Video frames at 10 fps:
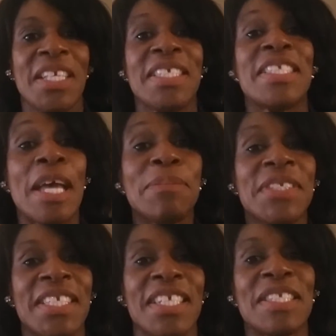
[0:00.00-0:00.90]

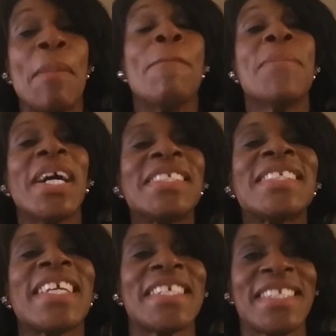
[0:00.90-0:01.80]
Substance
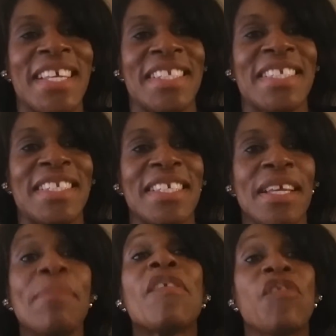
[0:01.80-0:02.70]
must exist
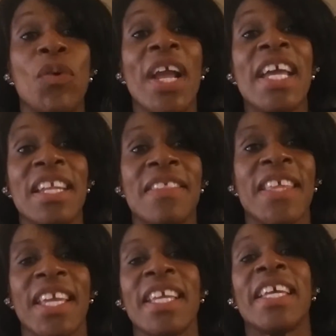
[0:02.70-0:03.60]
before
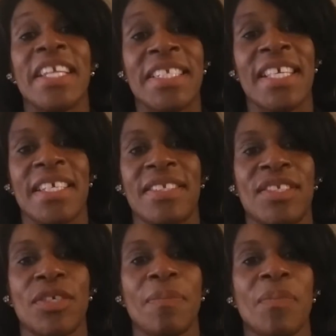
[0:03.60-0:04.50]
anything can
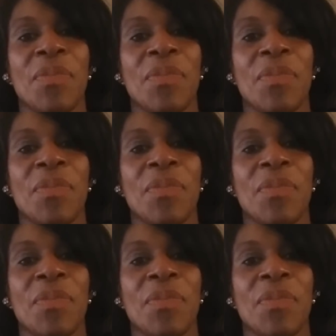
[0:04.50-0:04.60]
exist.